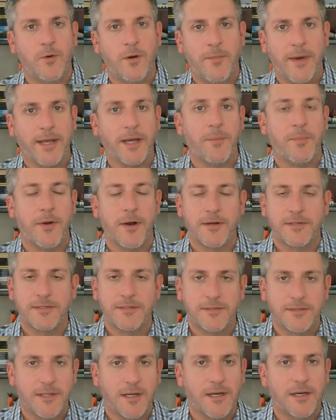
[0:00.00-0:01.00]
and what Micah
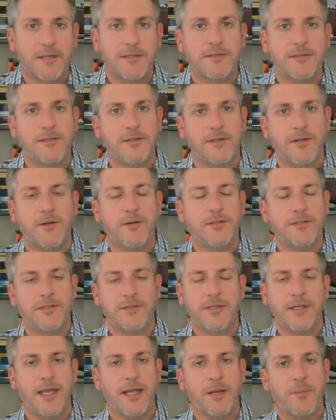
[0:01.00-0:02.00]
Parsons does, and
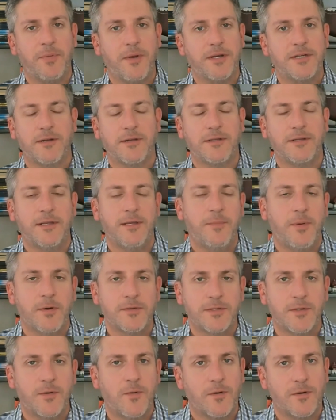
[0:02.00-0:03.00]
just in getting pressure on the
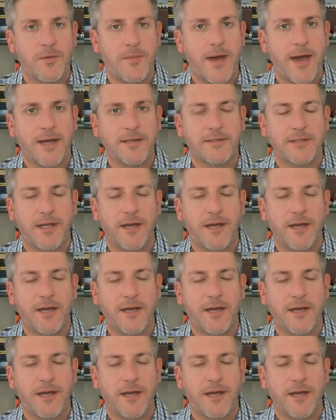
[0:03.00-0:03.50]
opposing quarterbacks.